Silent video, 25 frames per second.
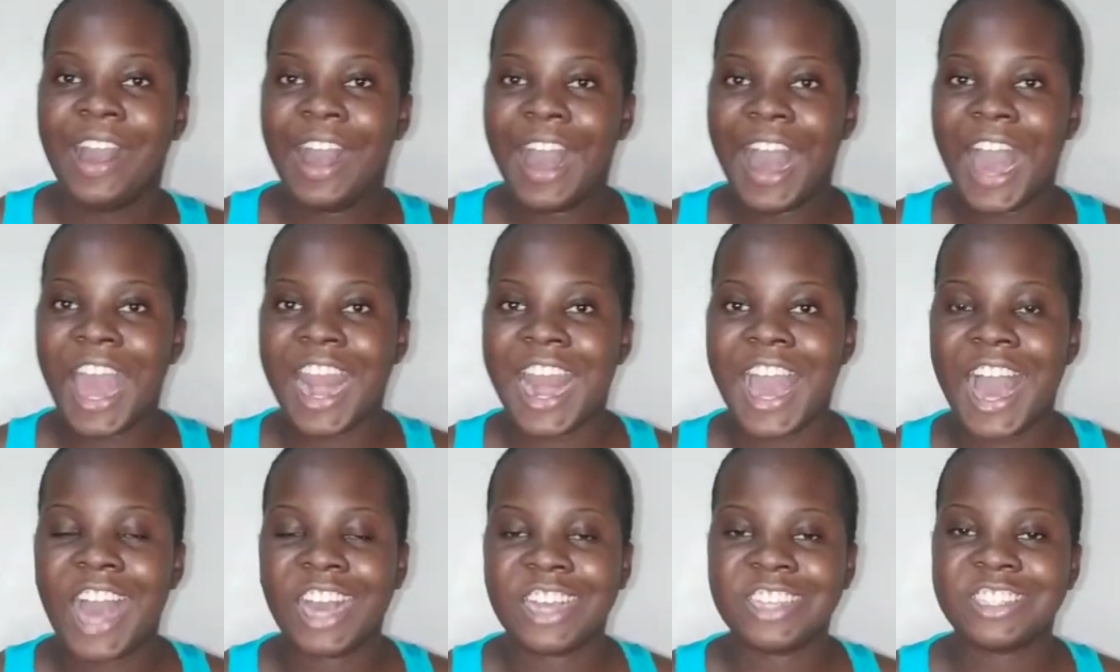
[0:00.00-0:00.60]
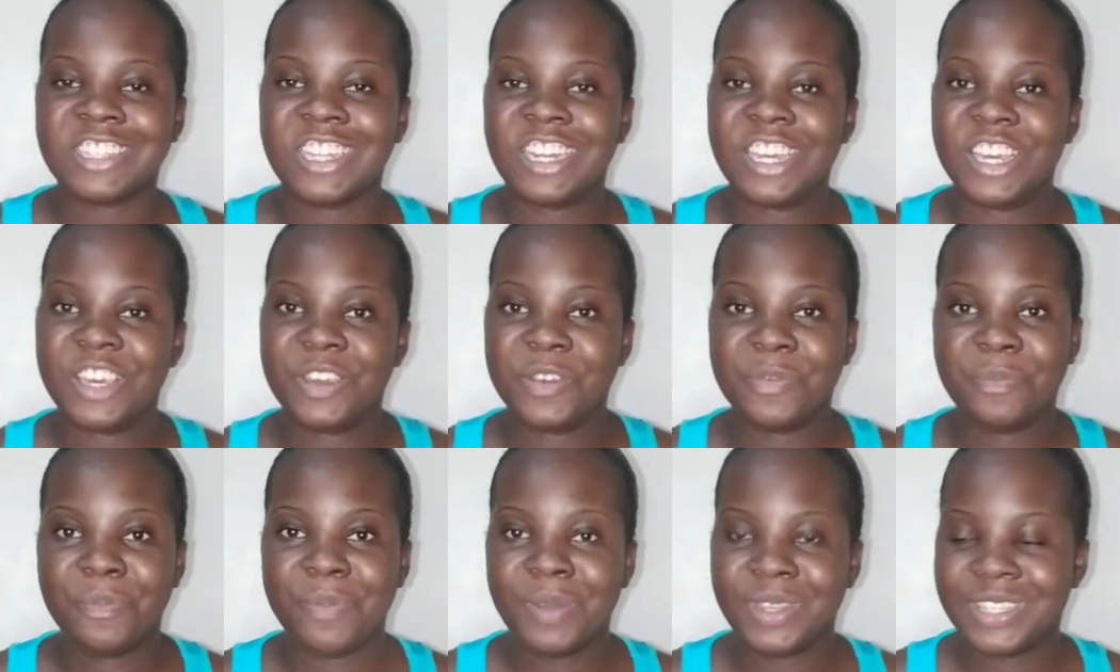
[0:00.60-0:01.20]
and actually
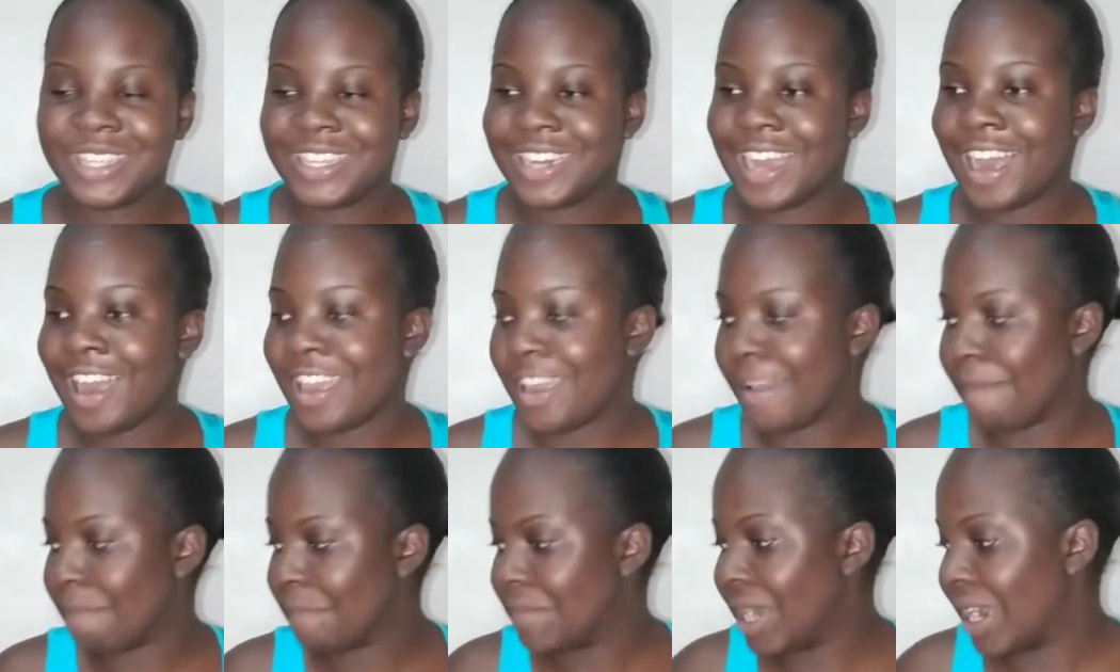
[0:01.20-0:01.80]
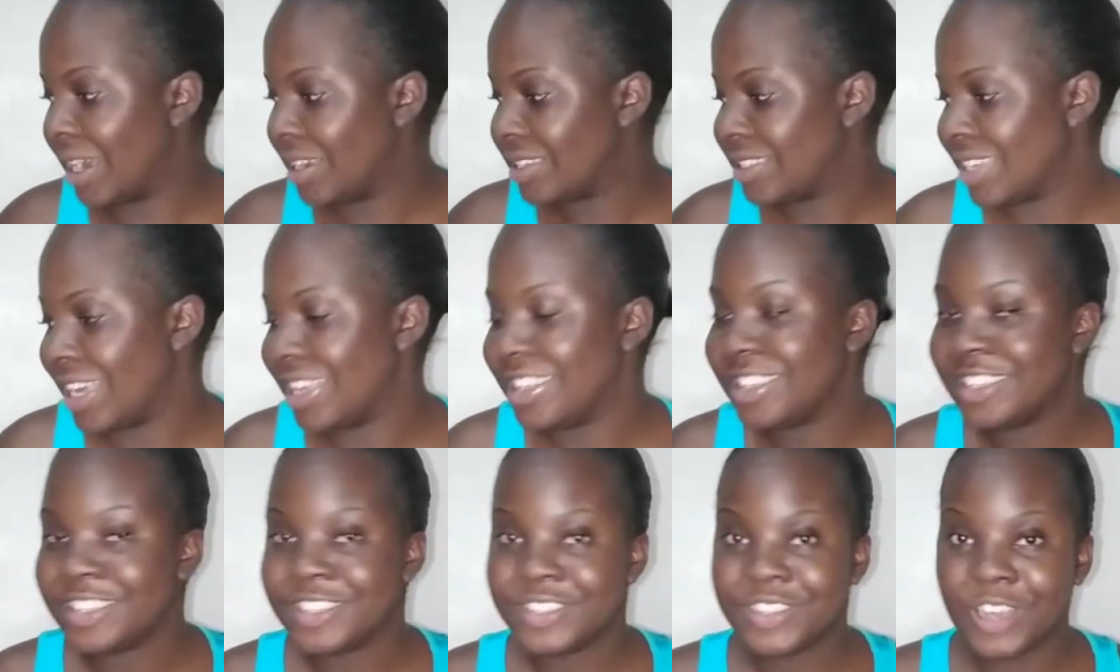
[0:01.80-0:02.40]
put it on your bags
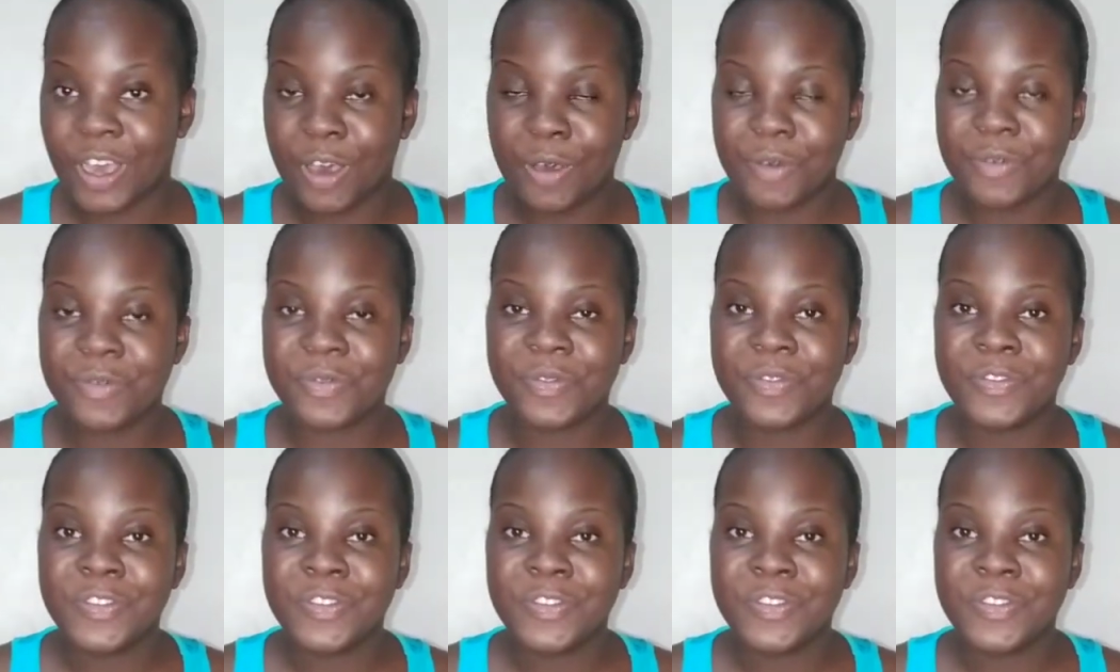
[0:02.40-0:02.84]
and stuff